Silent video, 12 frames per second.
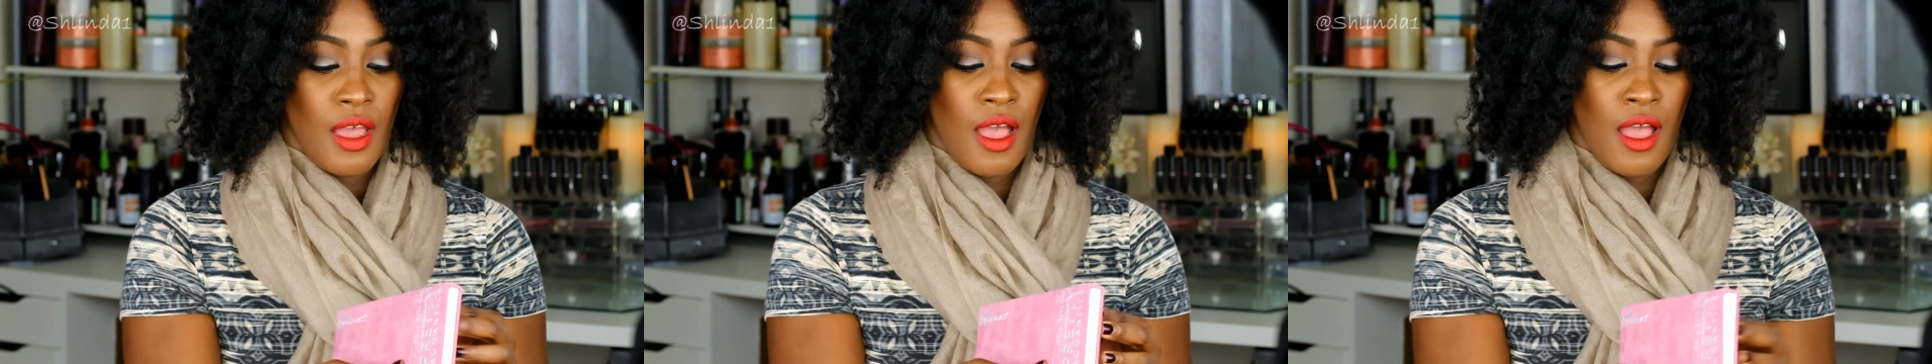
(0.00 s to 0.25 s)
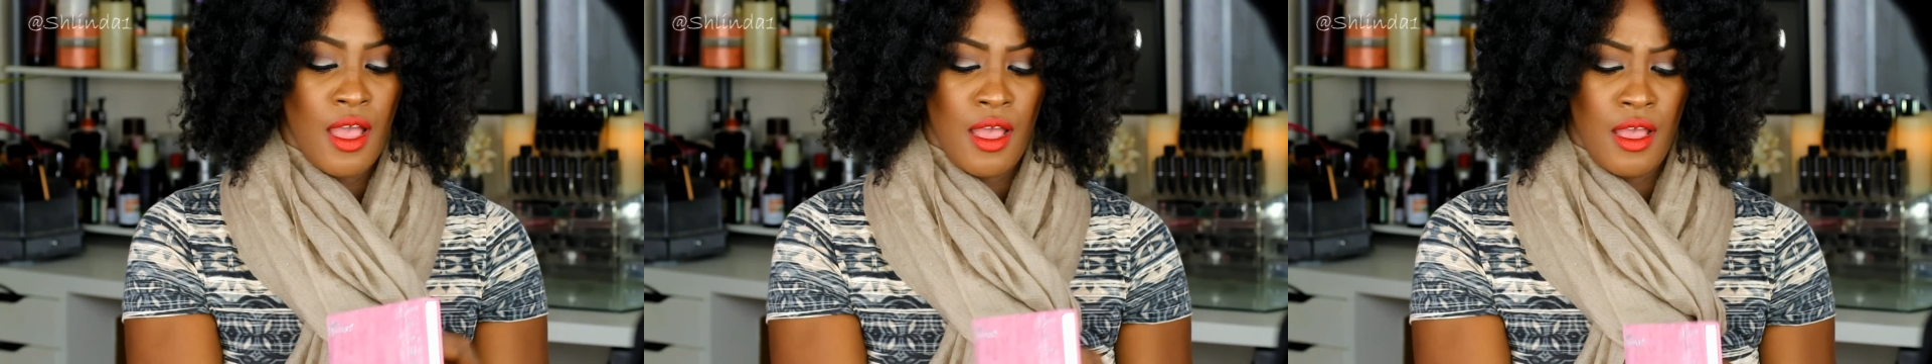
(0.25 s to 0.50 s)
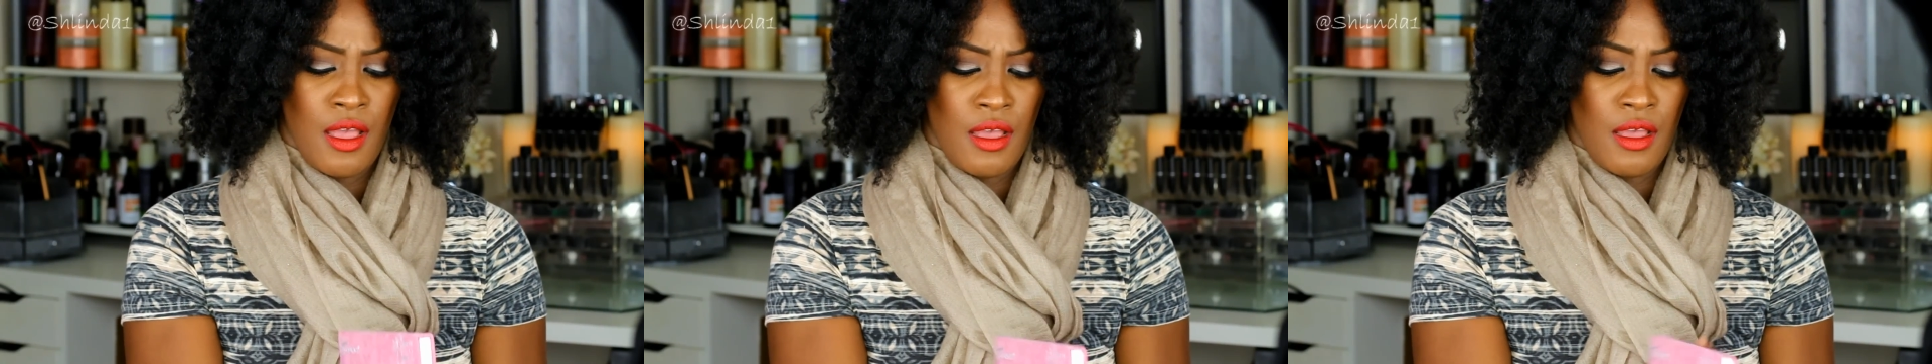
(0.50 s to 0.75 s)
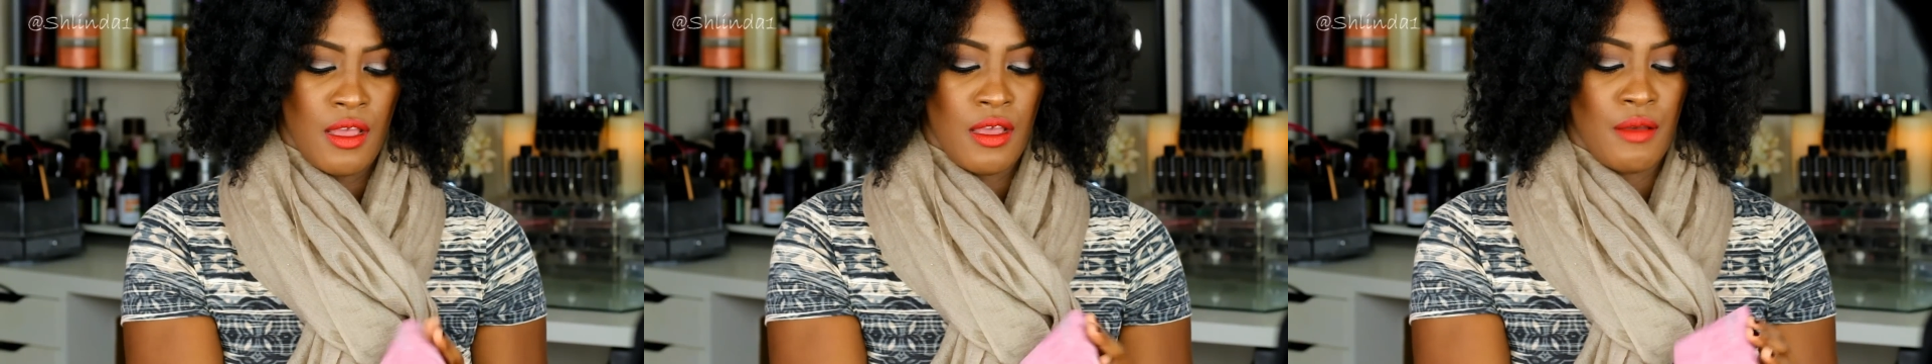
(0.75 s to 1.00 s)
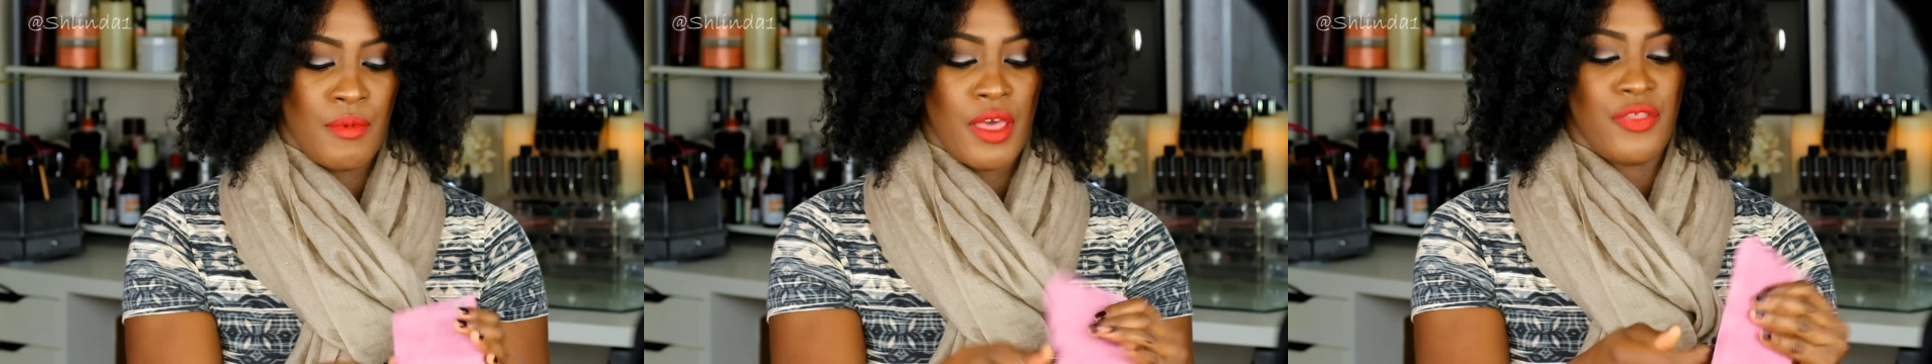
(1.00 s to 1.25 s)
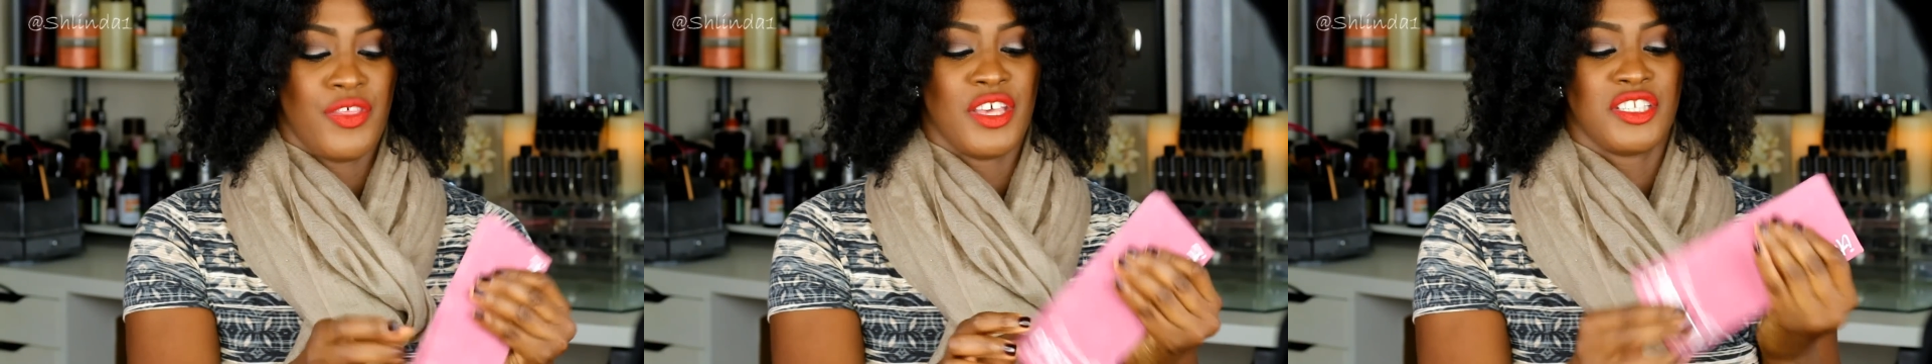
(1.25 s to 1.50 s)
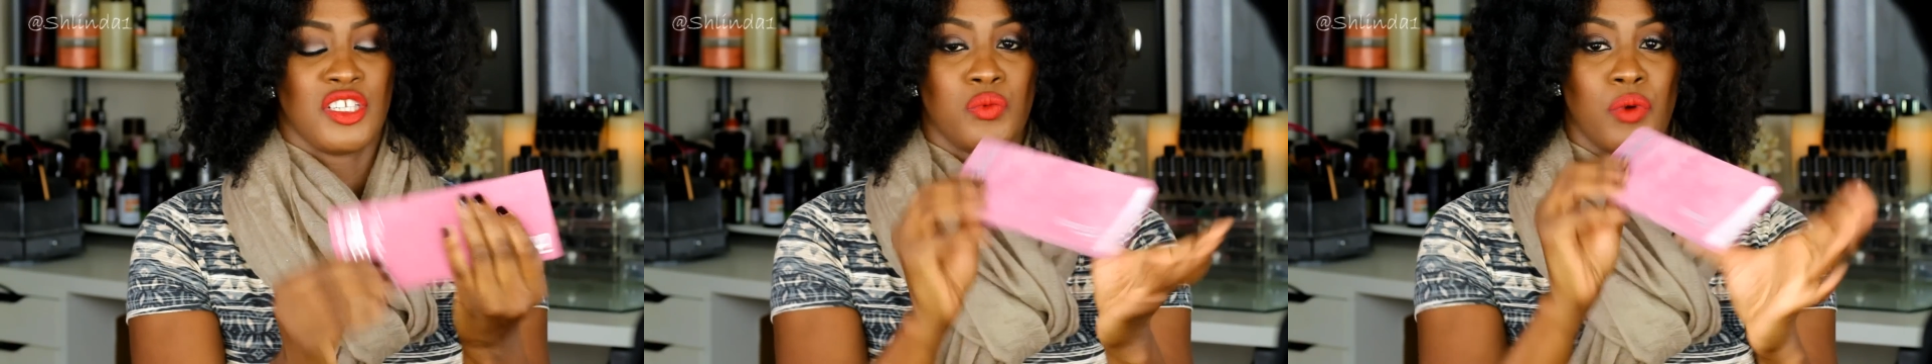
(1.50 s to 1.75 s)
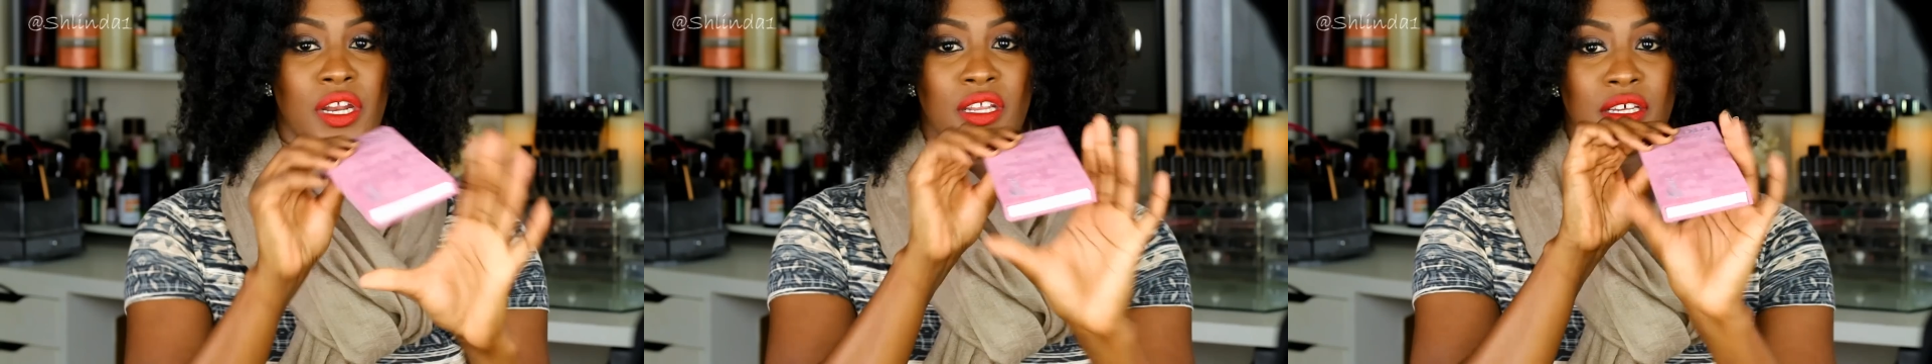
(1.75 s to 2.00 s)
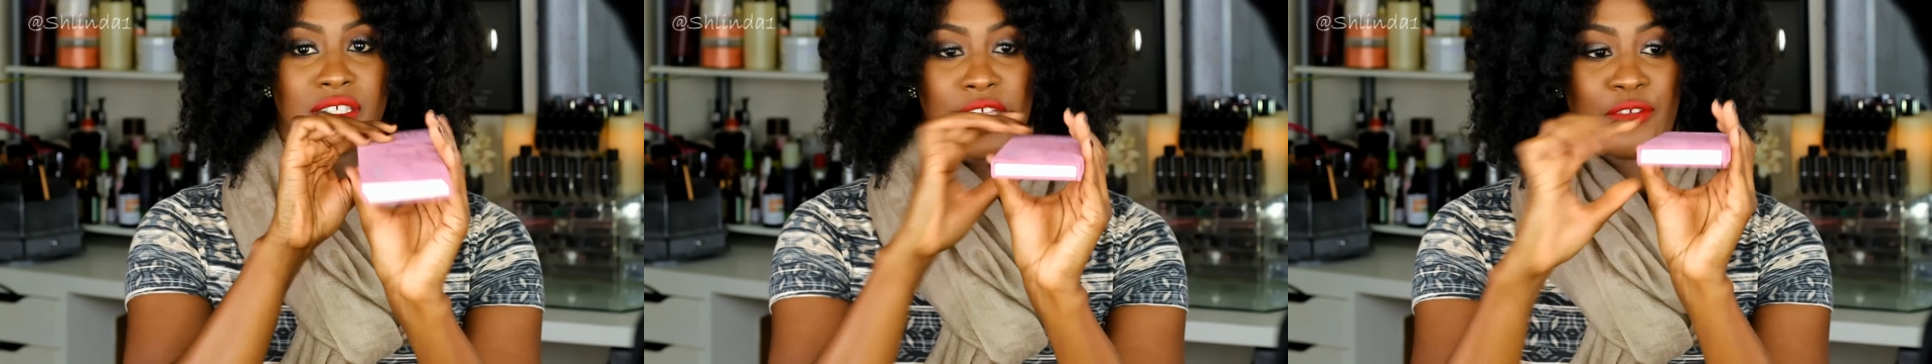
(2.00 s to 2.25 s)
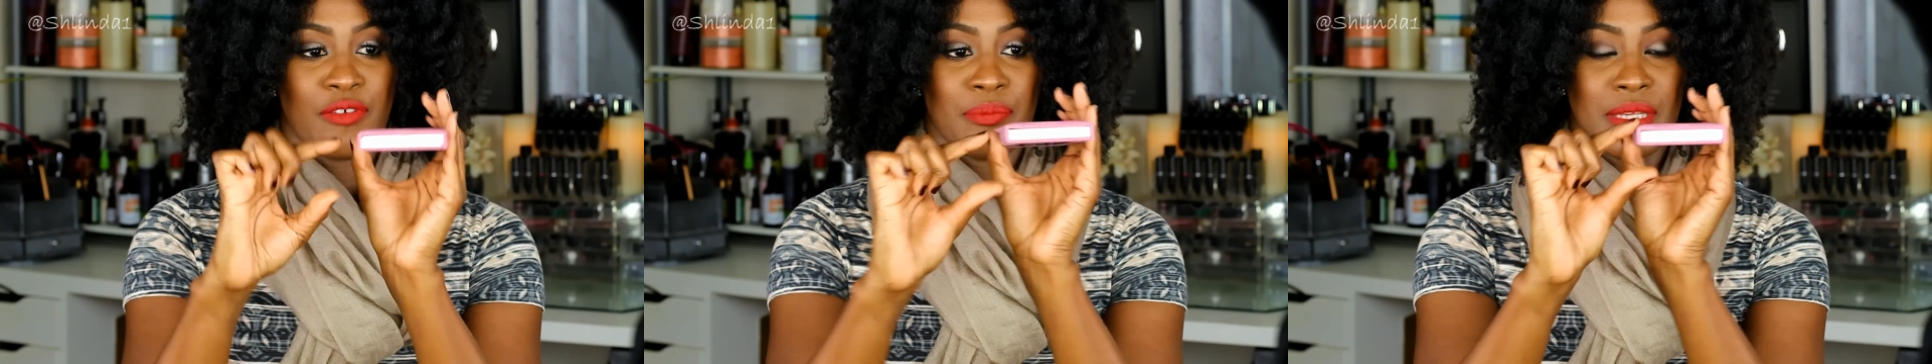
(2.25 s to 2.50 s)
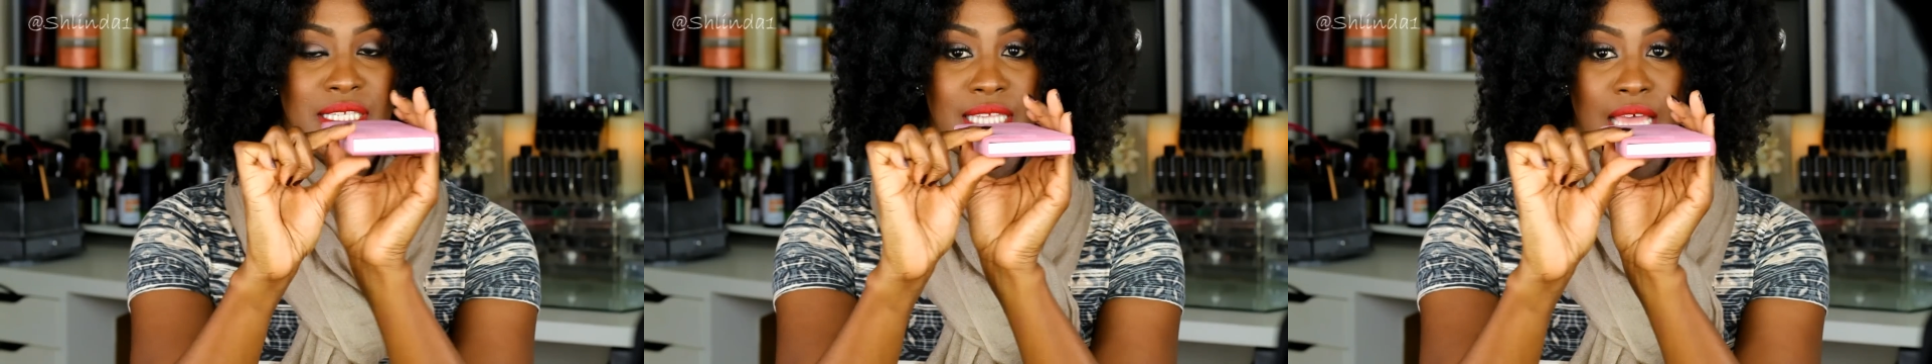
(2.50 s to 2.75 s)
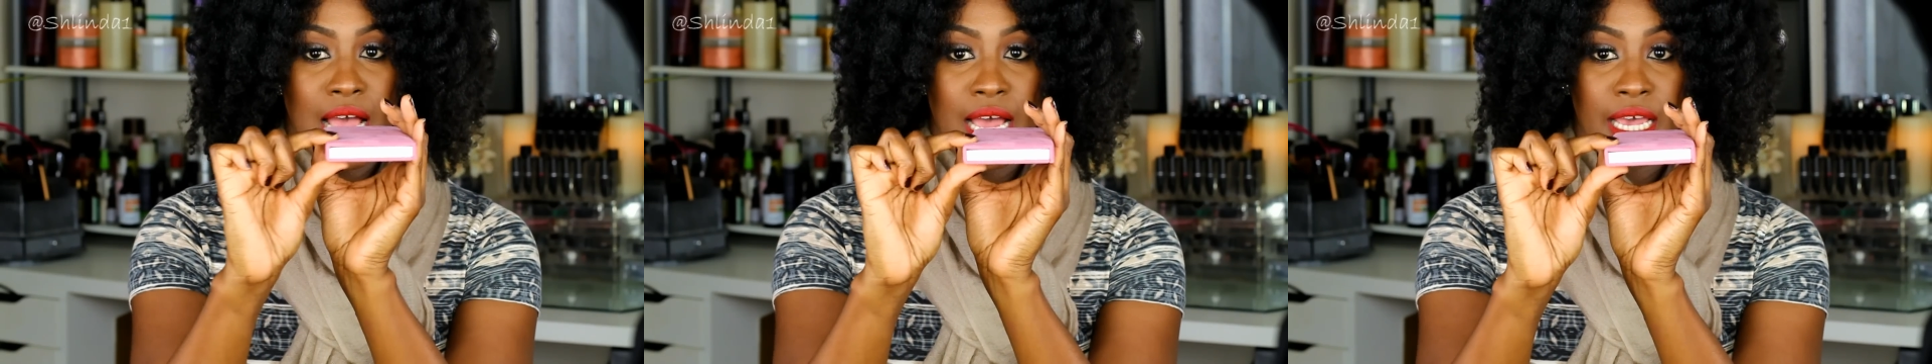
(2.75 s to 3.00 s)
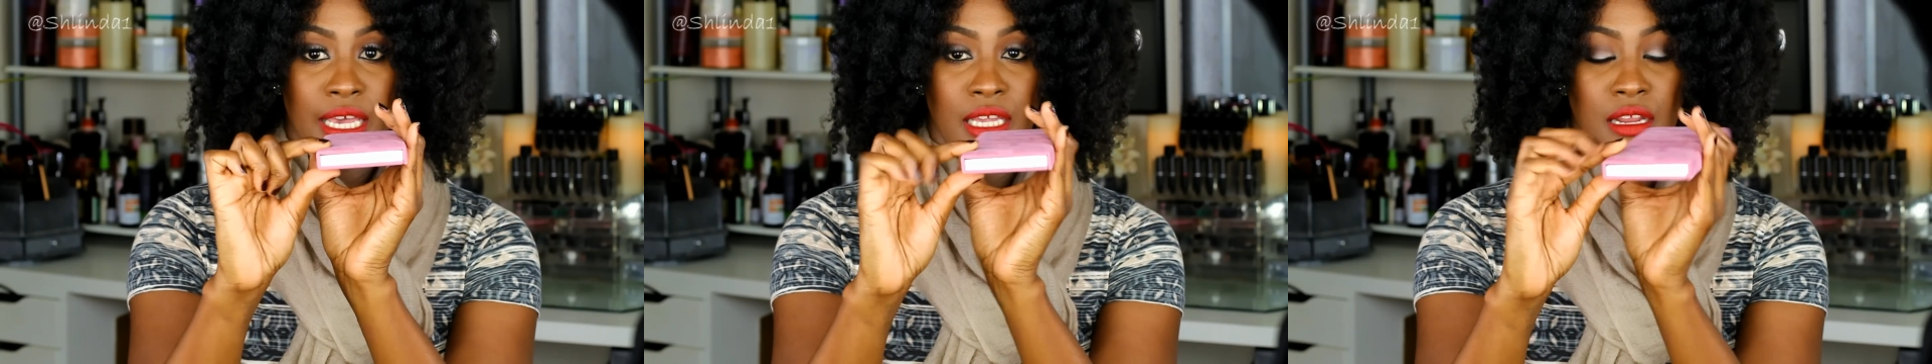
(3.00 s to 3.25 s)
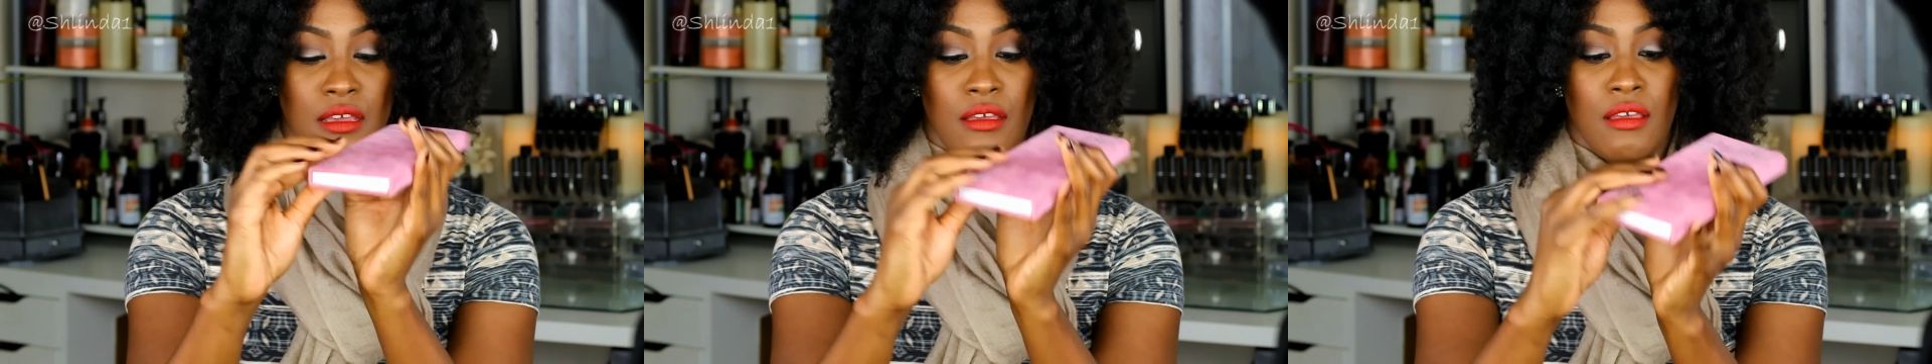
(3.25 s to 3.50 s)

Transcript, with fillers: Um, this is what it looks like from the side.